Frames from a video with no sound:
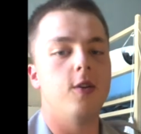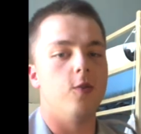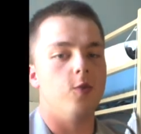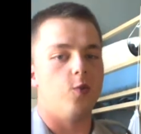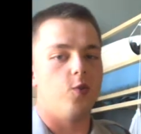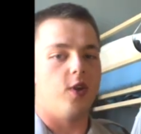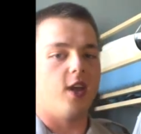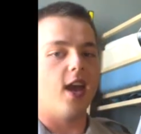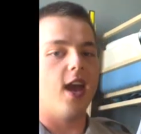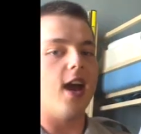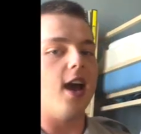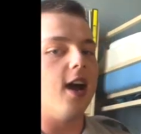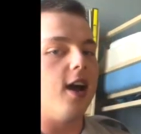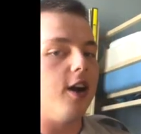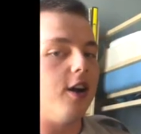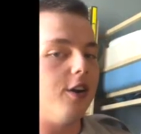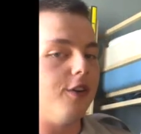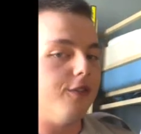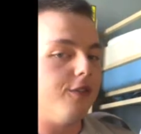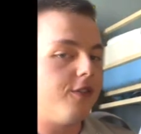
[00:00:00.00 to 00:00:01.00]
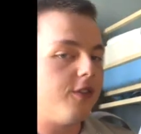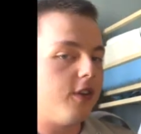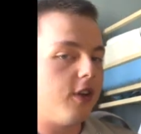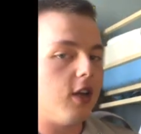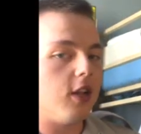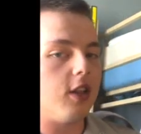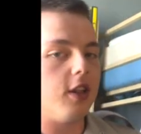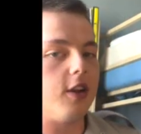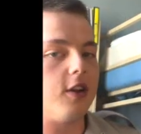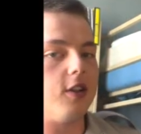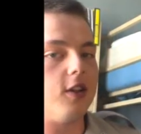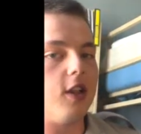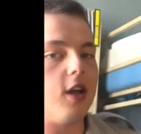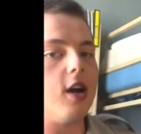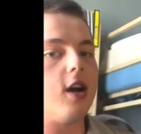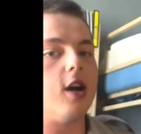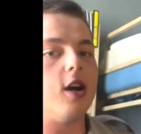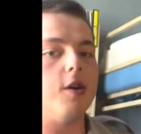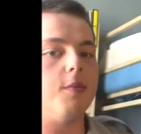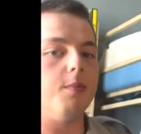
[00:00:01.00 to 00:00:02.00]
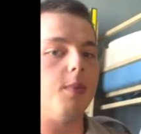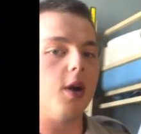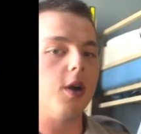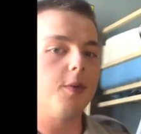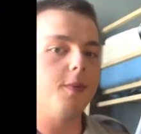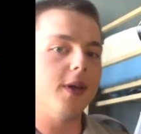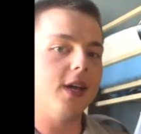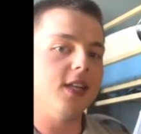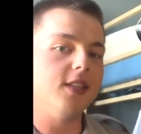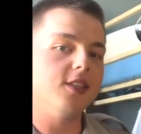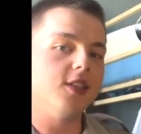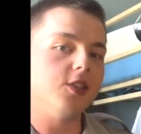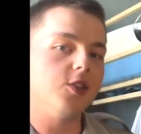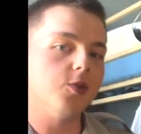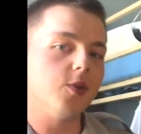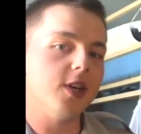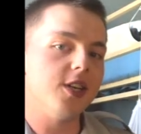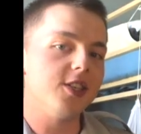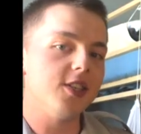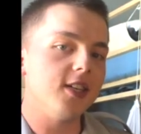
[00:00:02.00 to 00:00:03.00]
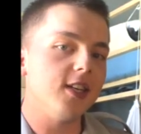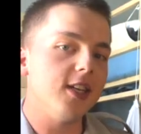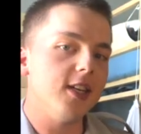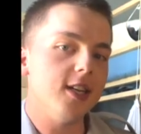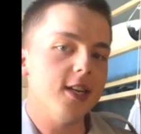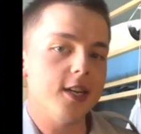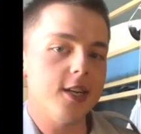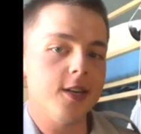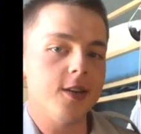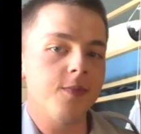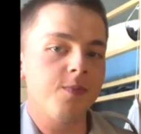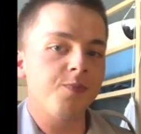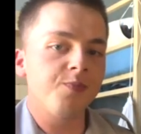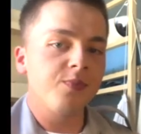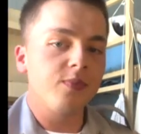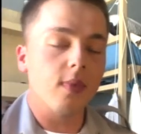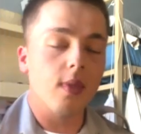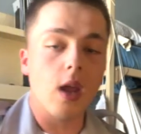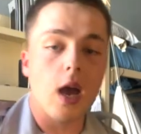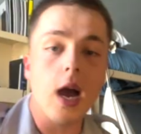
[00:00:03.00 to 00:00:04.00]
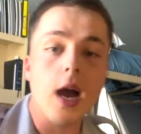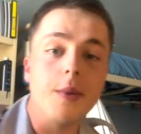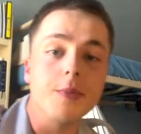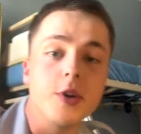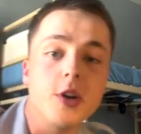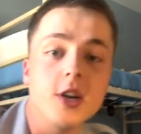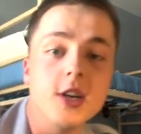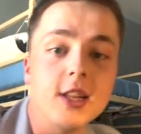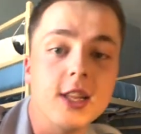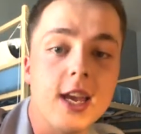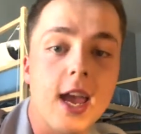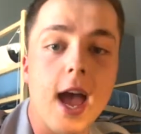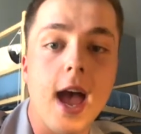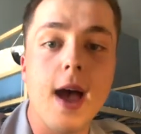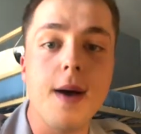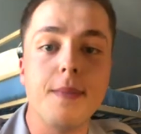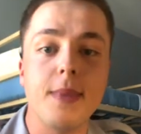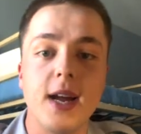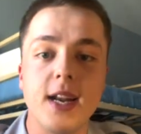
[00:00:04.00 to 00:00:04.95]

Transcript: We have a little bunk bed situation here. I'm currently at my